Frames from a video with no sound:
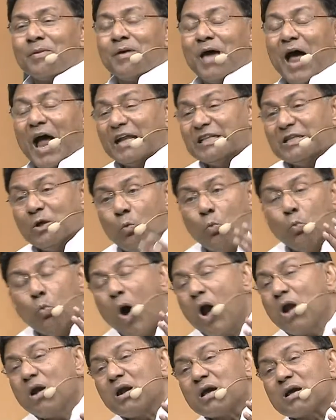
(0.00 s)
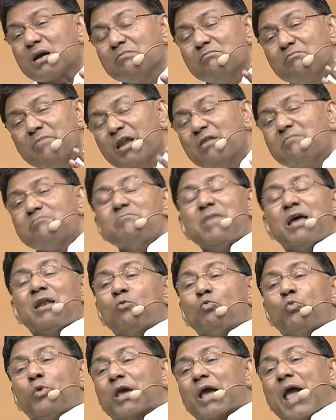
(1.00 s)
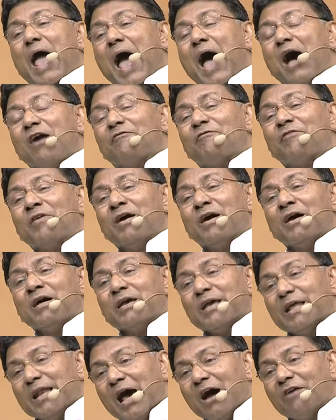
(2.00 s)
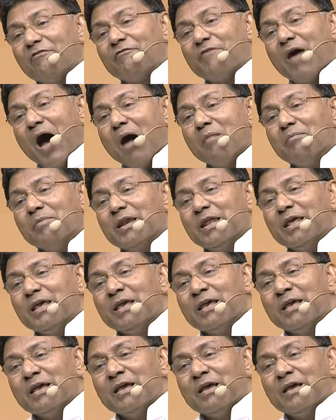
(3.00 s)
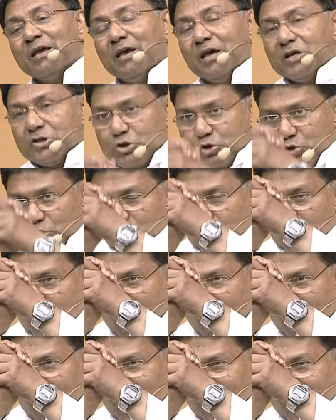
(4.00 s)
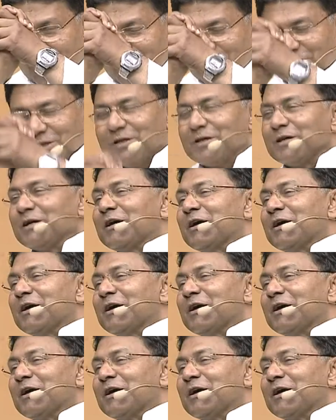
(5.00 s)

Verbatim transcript: And the one commitment we have in our family is to God.